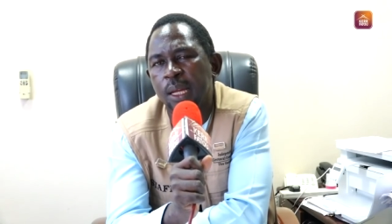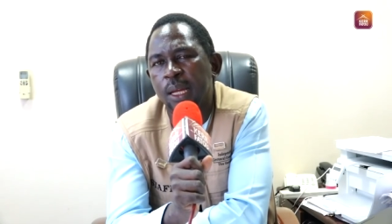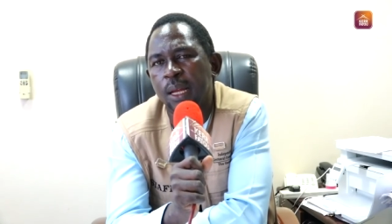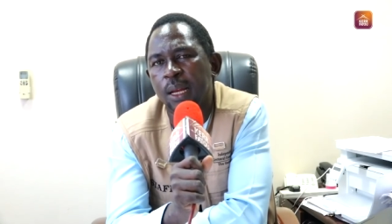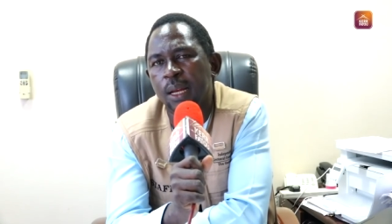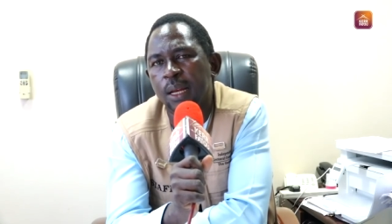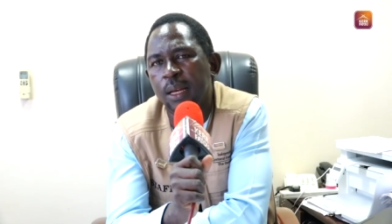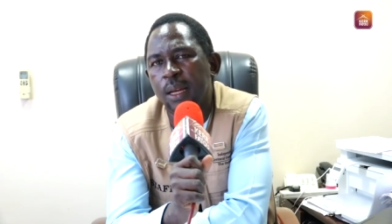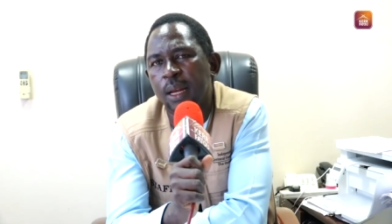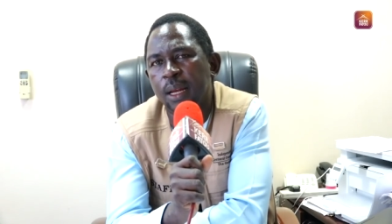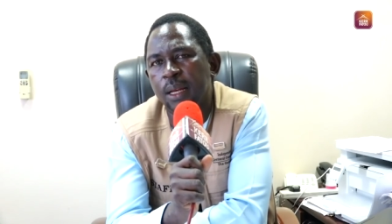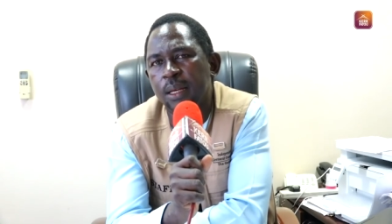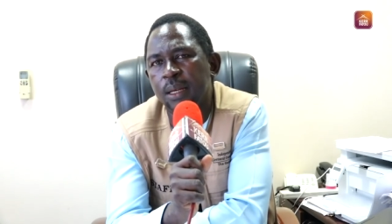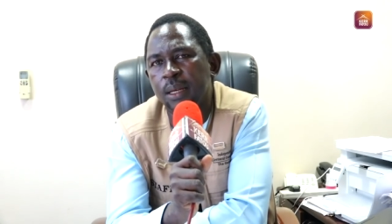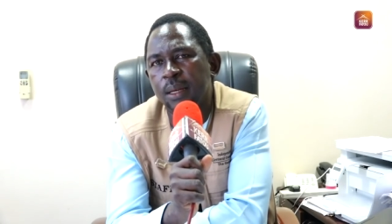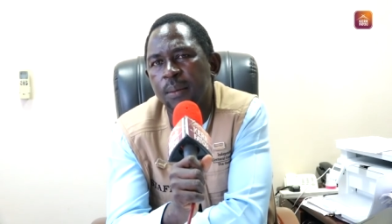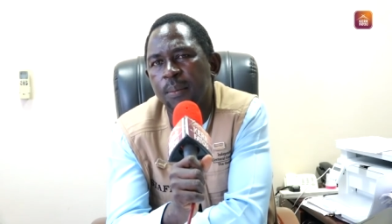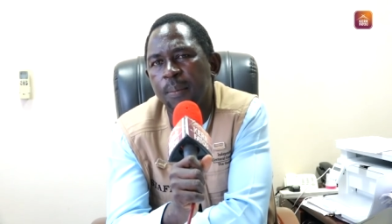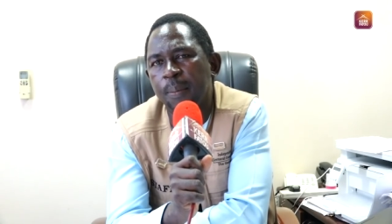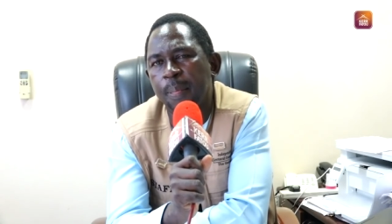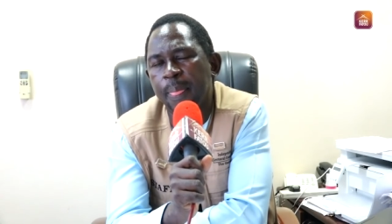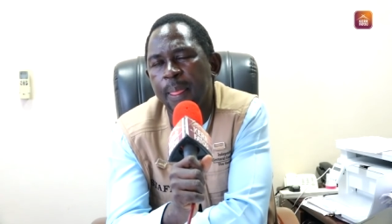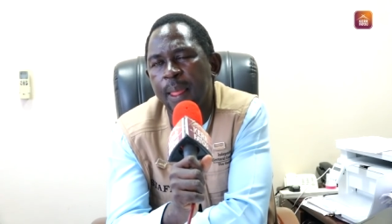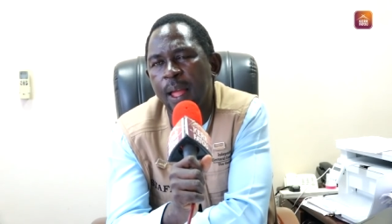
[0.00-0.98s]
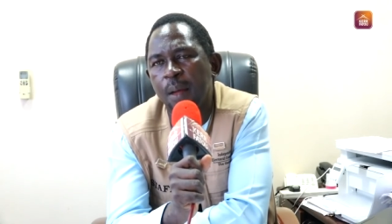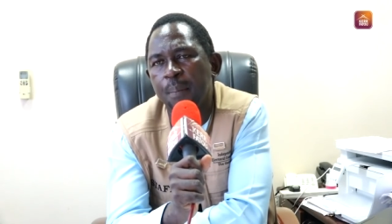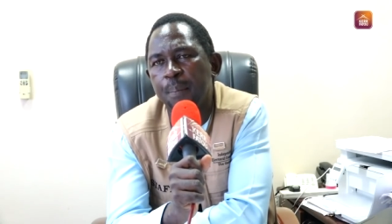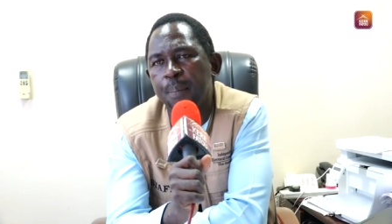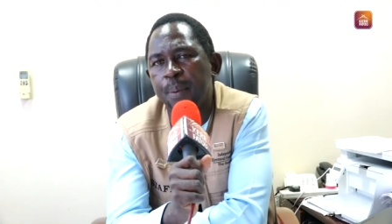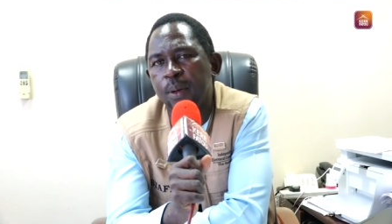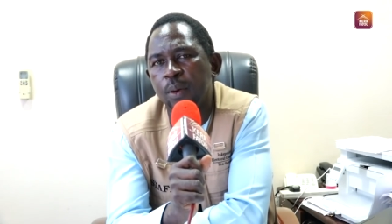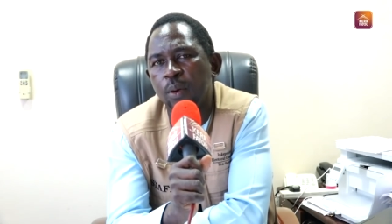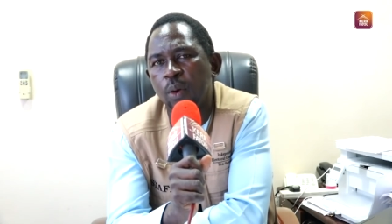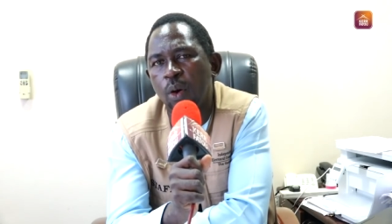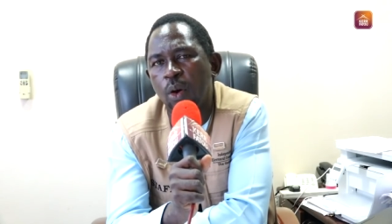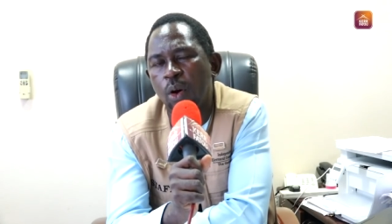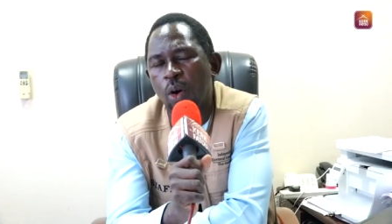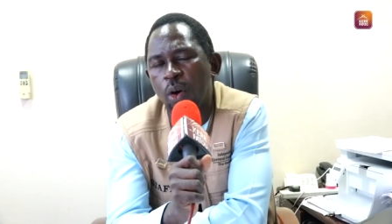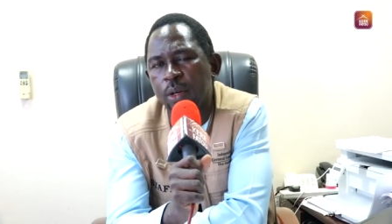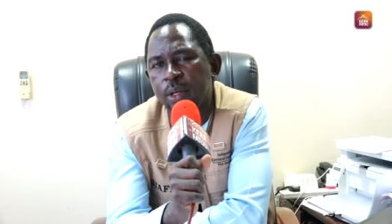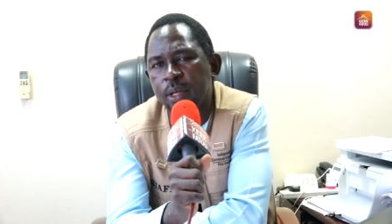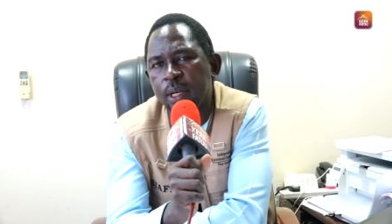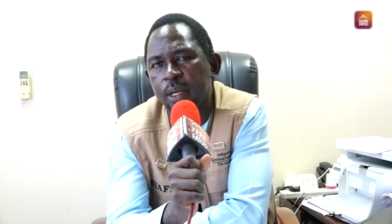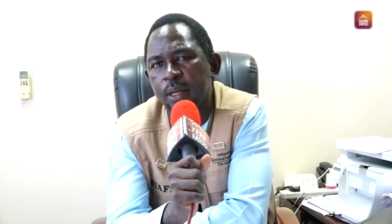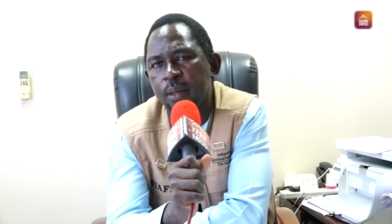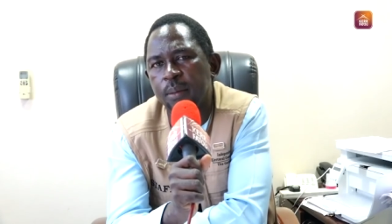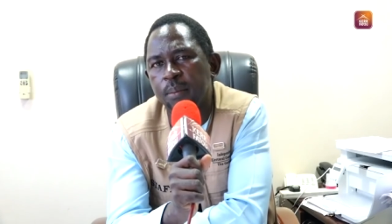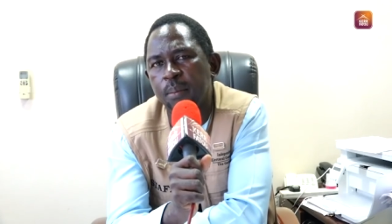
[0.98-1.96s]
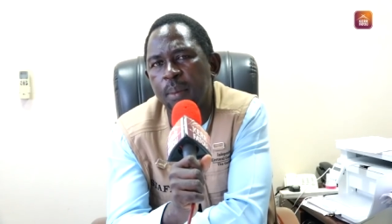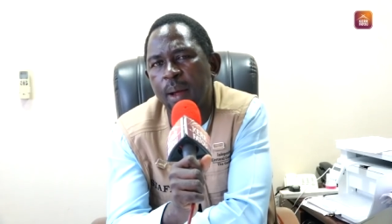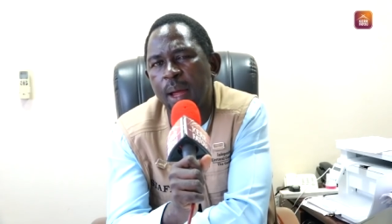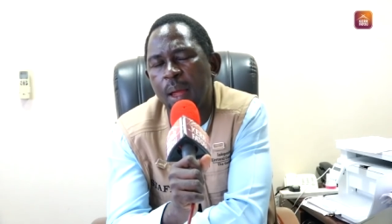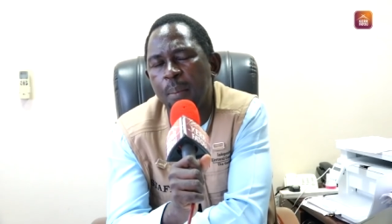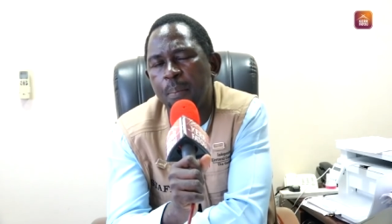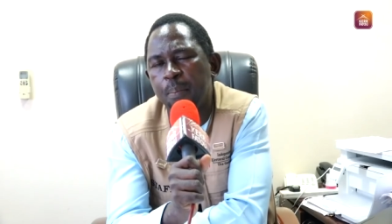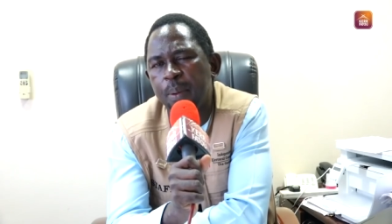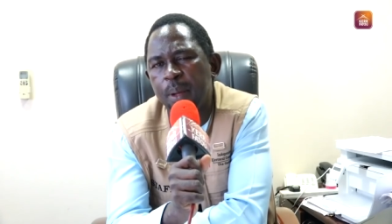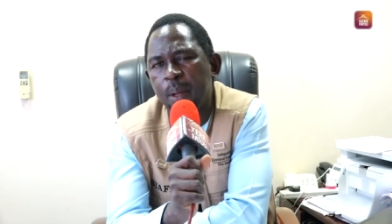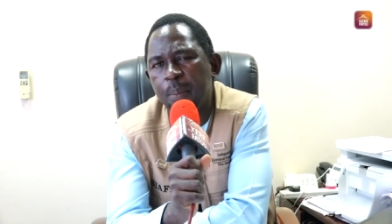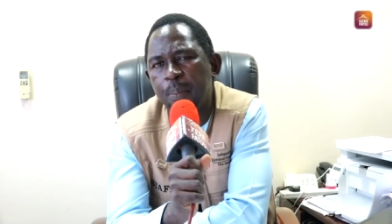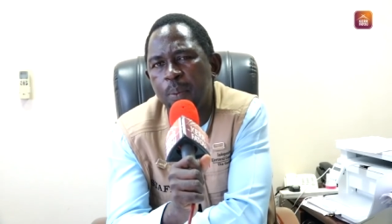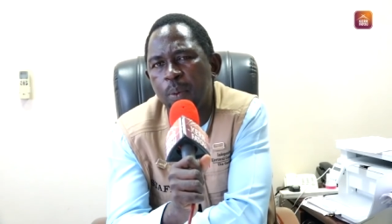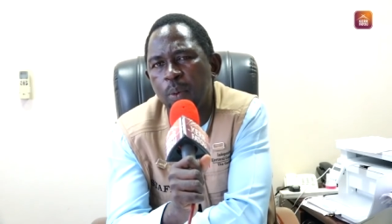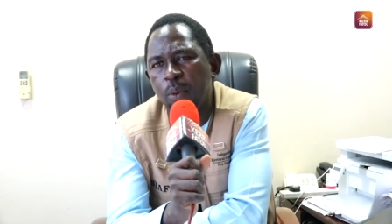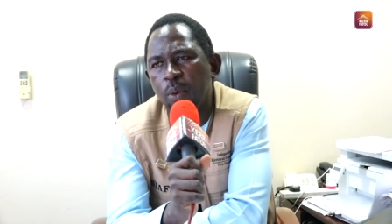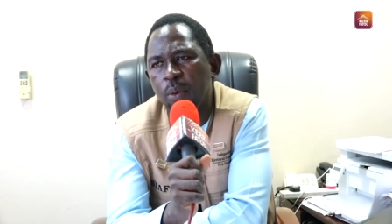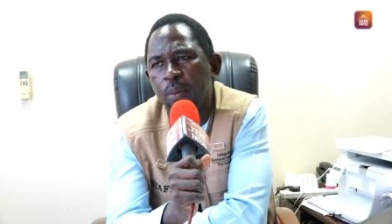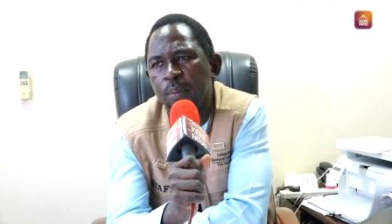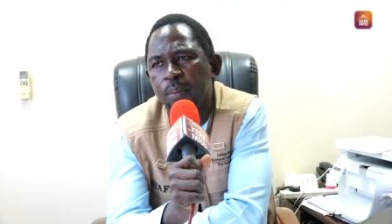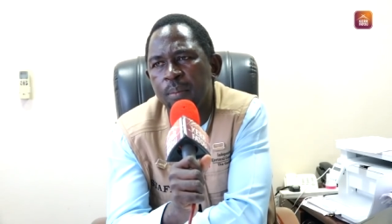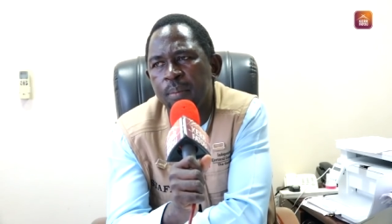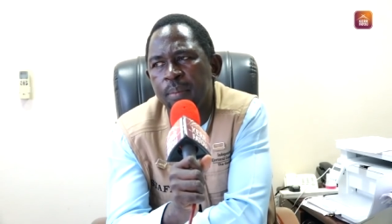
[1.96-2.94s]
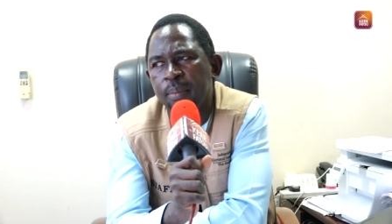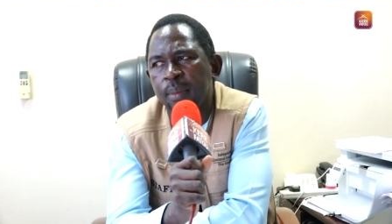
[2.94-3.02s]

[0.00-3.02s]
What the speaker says: that have been uttered by people,